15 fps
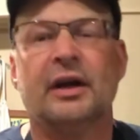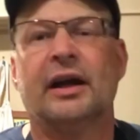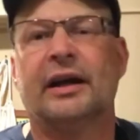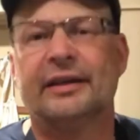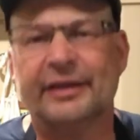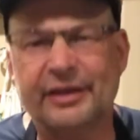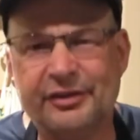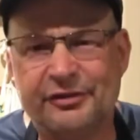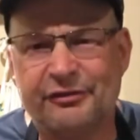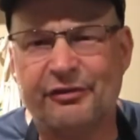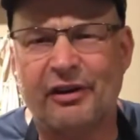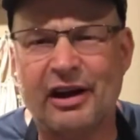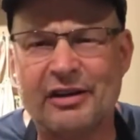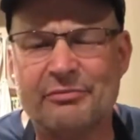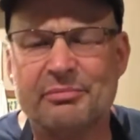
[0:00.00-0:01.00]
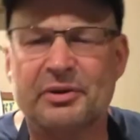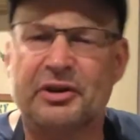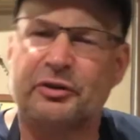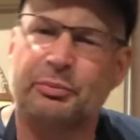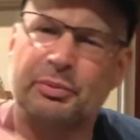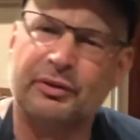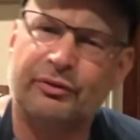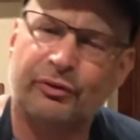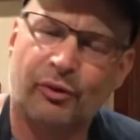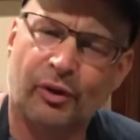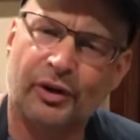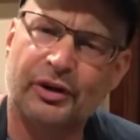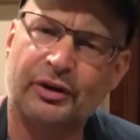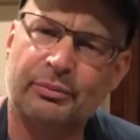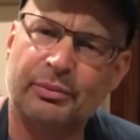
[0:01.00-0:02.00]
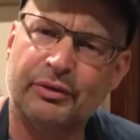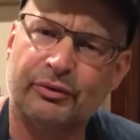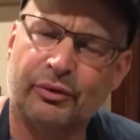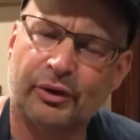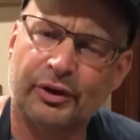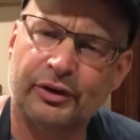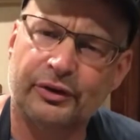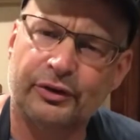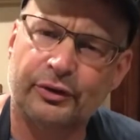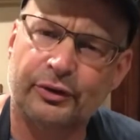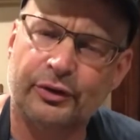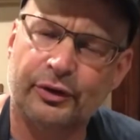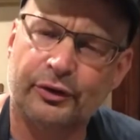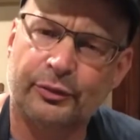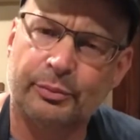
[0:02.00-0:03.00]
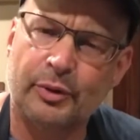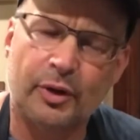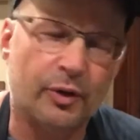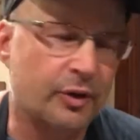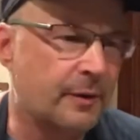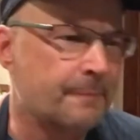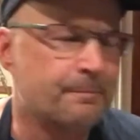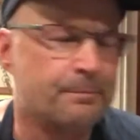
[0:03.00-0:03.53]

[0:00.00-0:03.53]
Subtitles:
At least 5 minutes before you do your smoke.